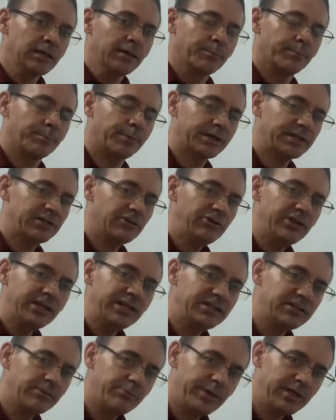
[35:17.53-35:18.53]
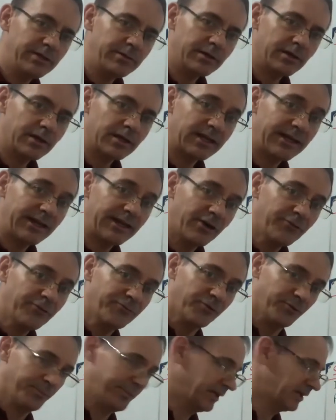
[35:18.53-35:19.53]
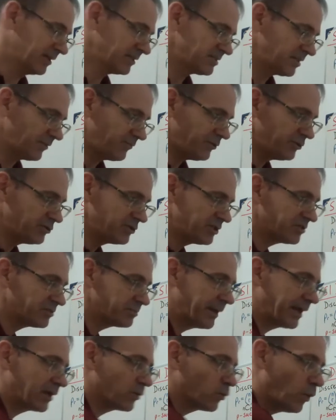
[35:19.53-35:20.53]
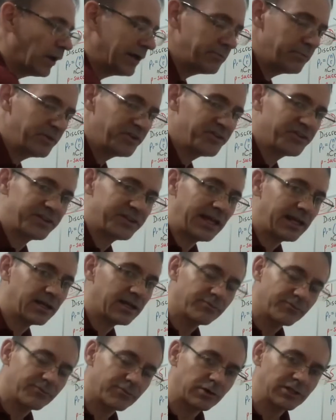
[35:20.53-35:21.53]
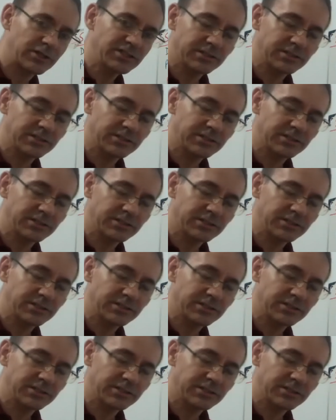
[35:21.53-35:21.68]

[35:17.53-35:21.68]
but you need to be careful because if you just make one mistake, of course,